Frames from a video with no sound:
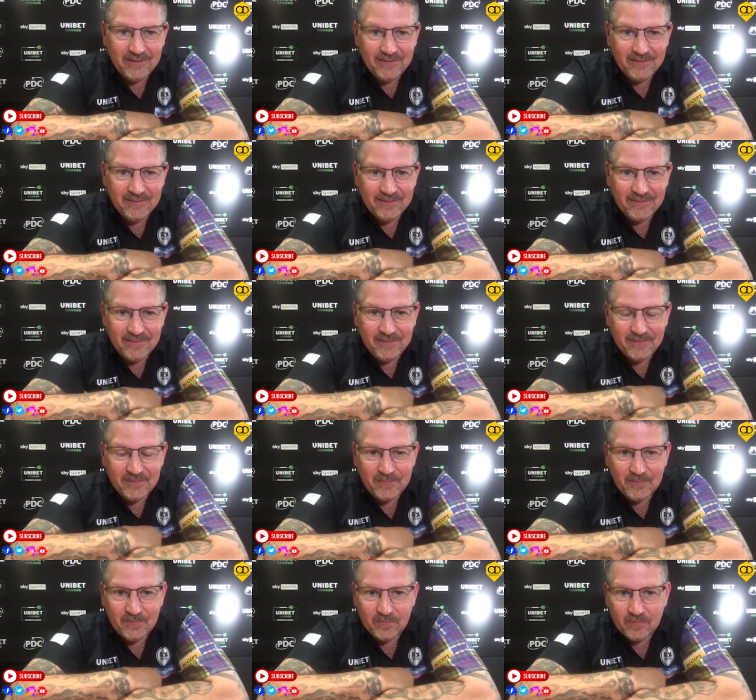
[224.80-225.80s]
believe he'll turn
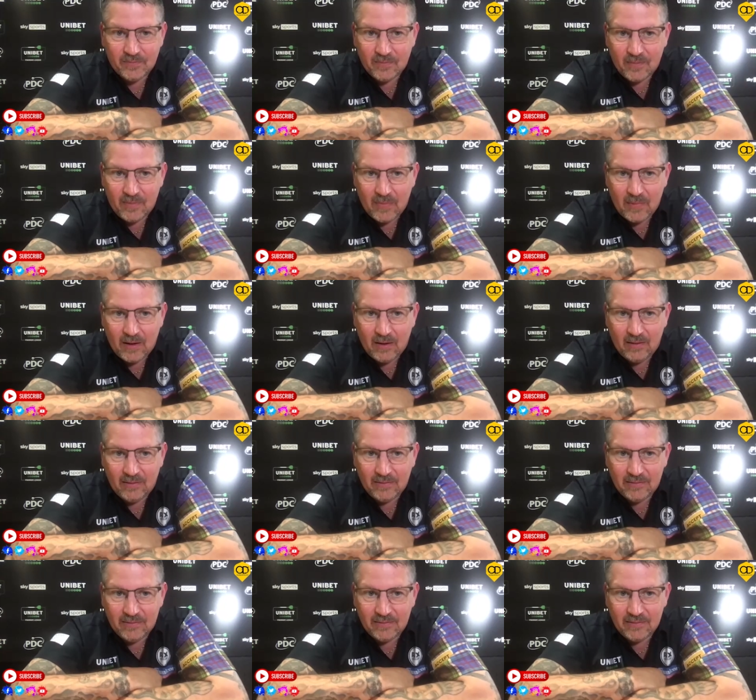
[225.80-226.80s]
it around? Is it just a
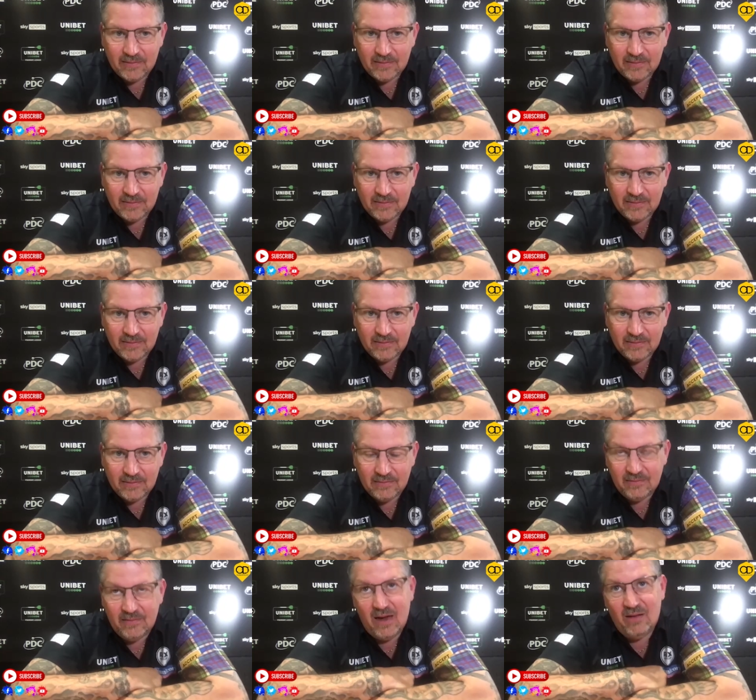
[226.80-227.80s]
confidence thing?
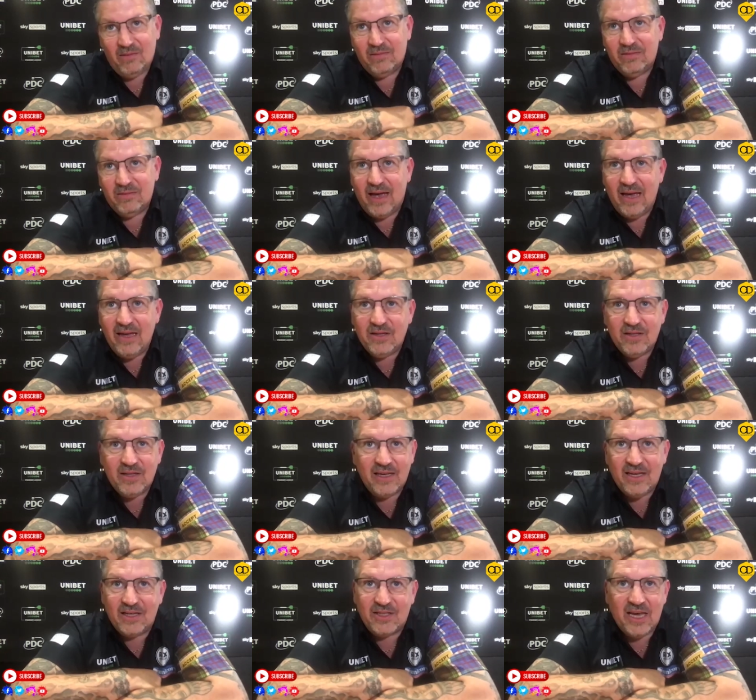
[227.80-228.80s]
Well, it is.
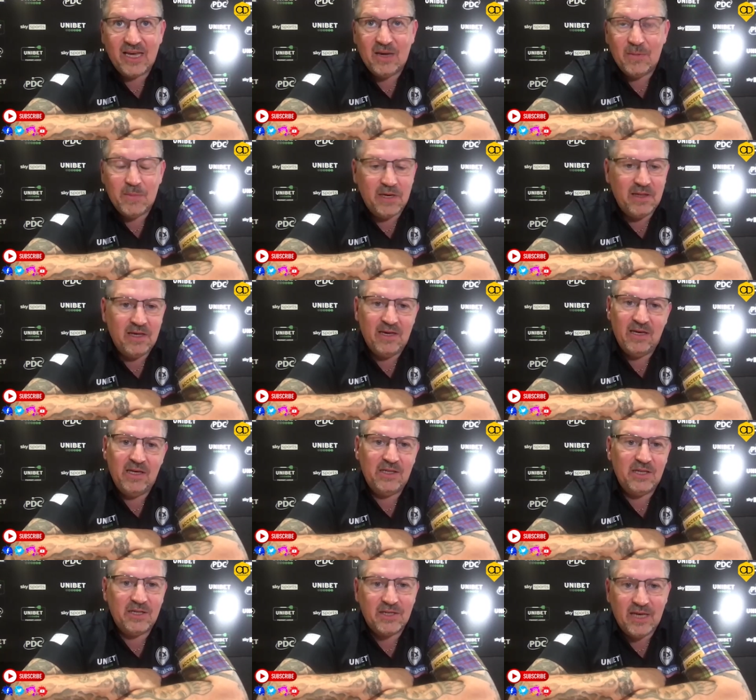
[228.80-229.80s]
Like I say, it can be the
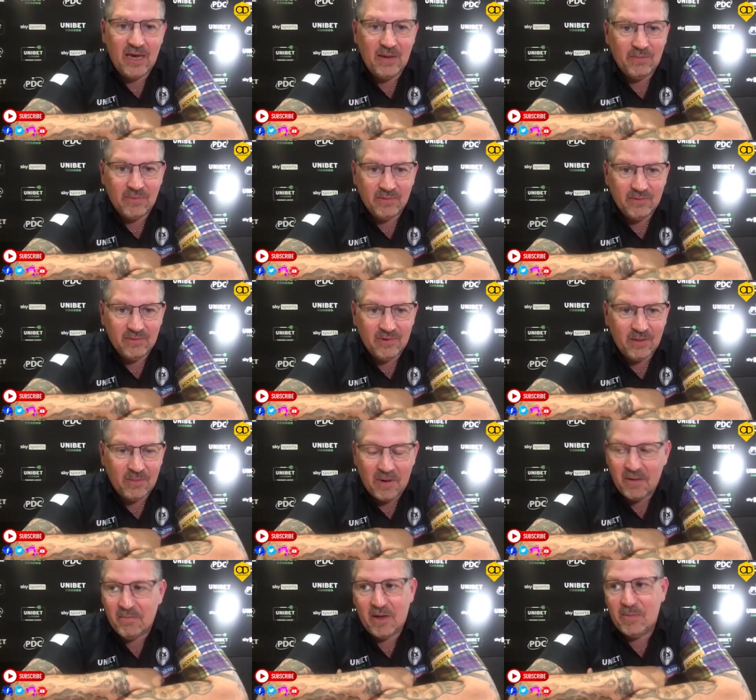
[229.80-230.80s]
easiest game. It
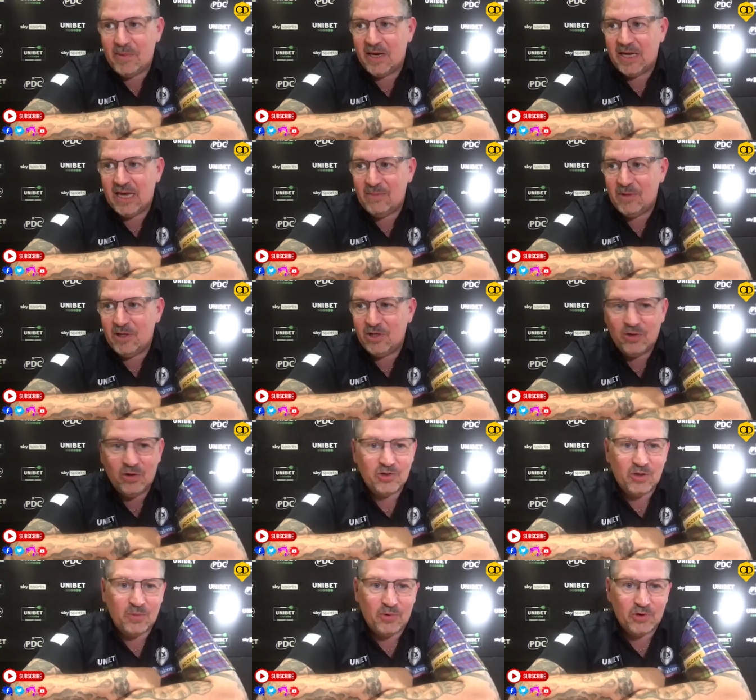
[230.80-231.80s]
might be a game that he's not
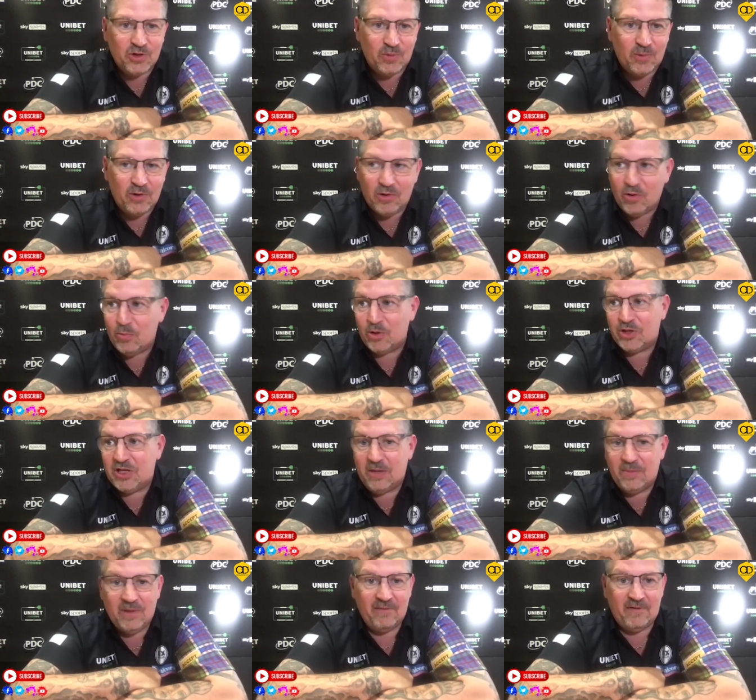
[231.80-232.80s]
supposed to win or the worst
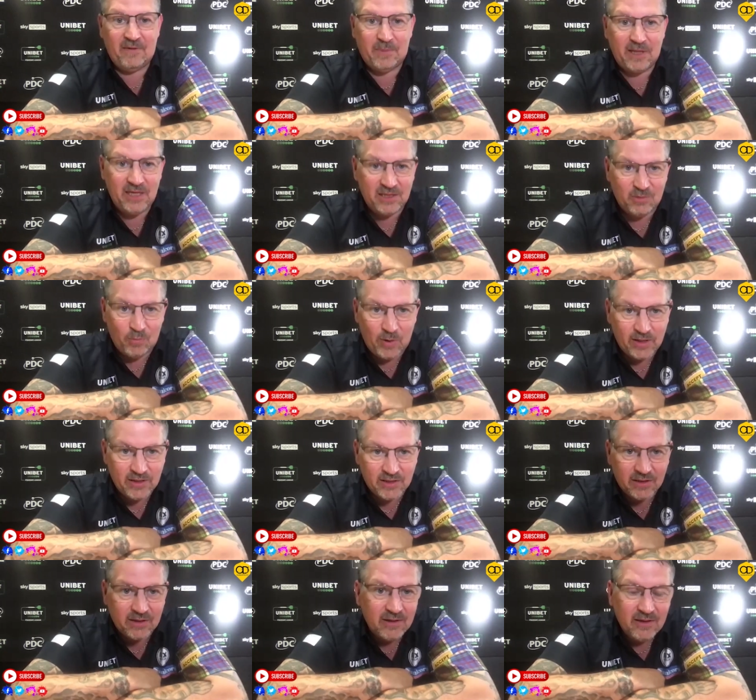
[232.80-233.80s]
game he ever plays and
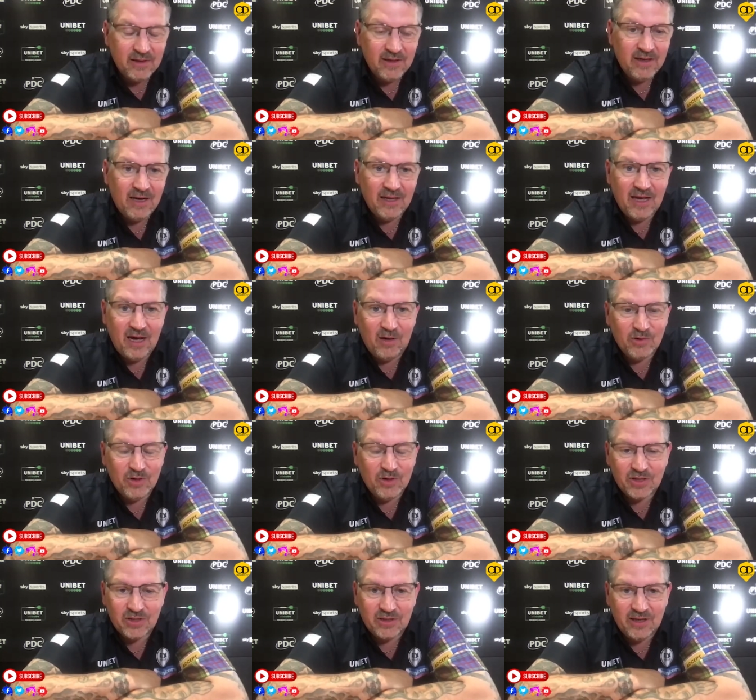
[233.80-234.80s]
wins. And that'll
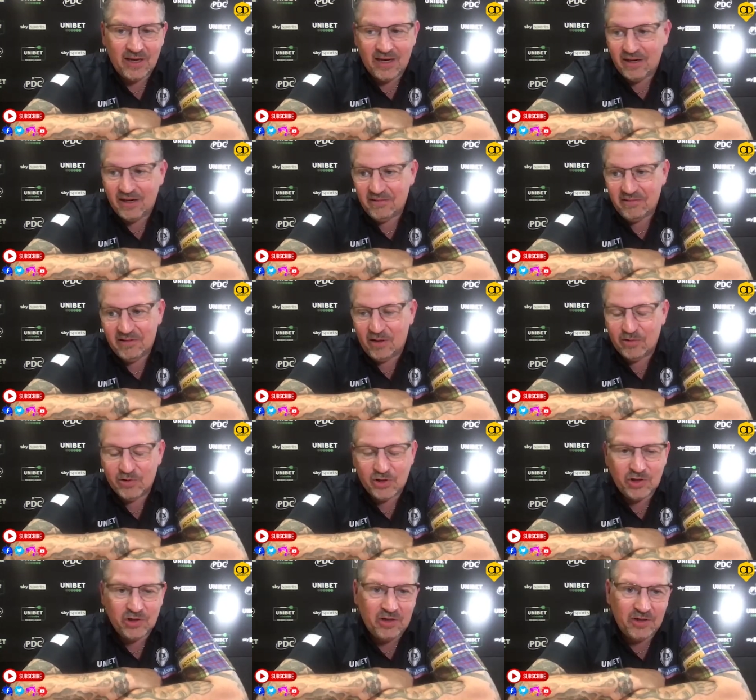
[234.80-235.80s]
just
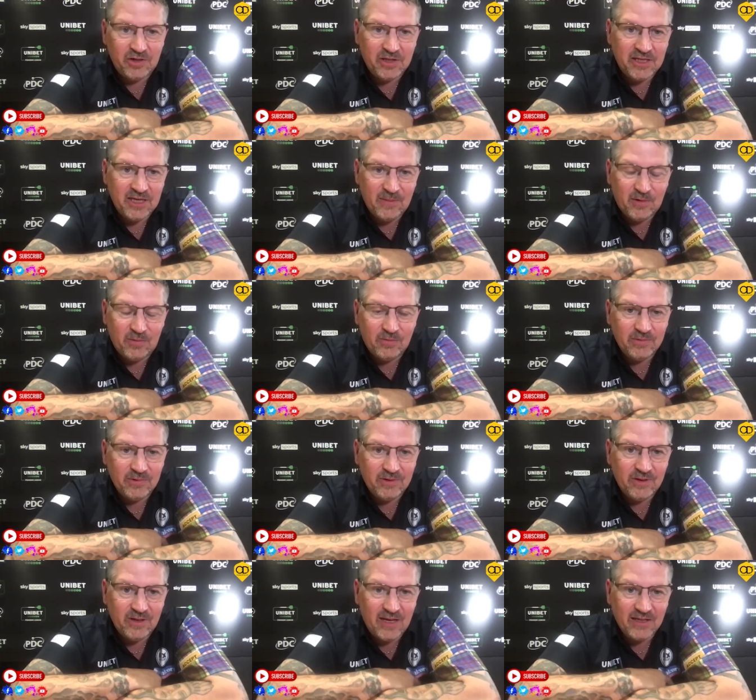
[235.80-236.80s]
turn the table.
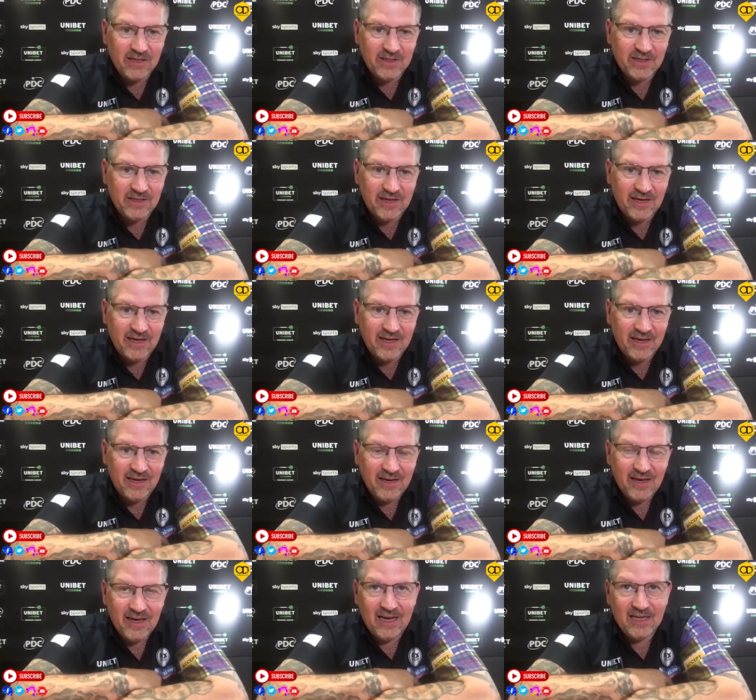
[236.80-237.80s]
You know, that's the
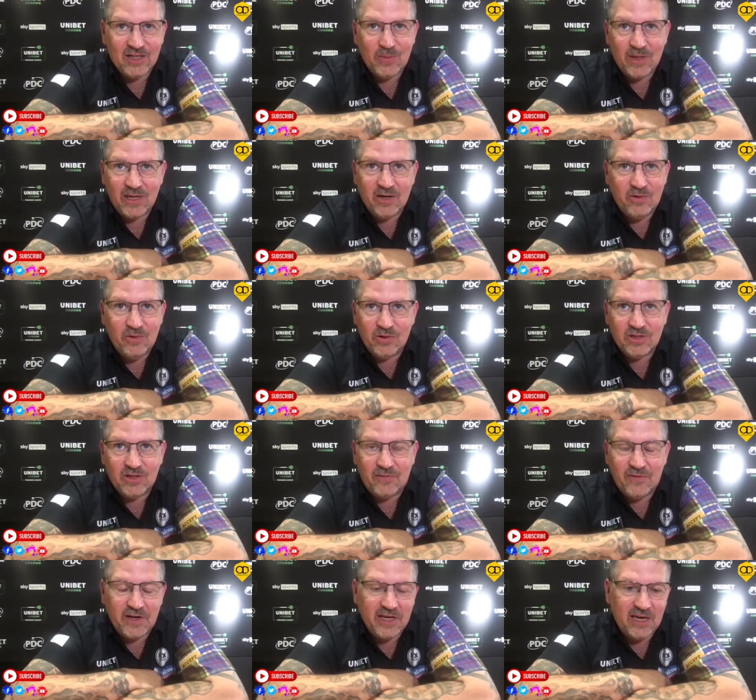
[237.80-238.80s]
way it can go. It's a
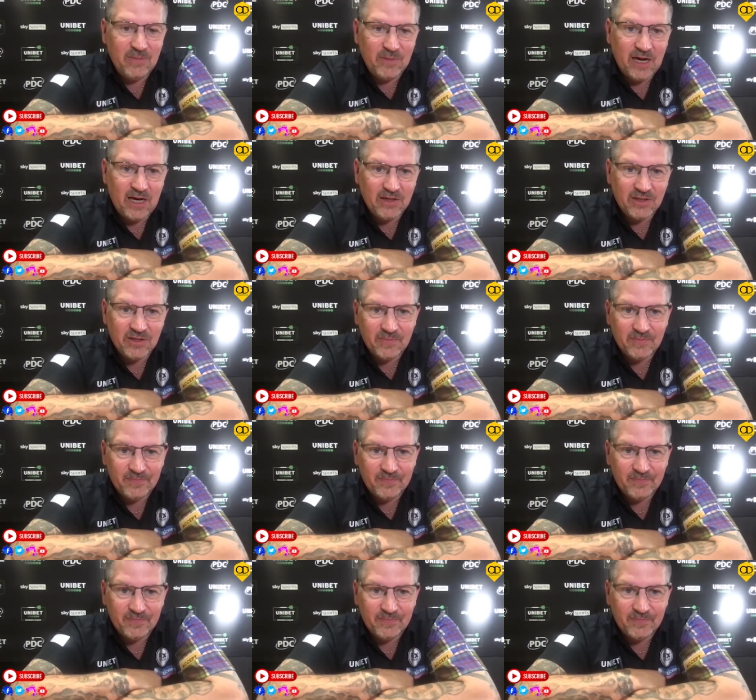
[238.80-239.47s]
funny game, darts.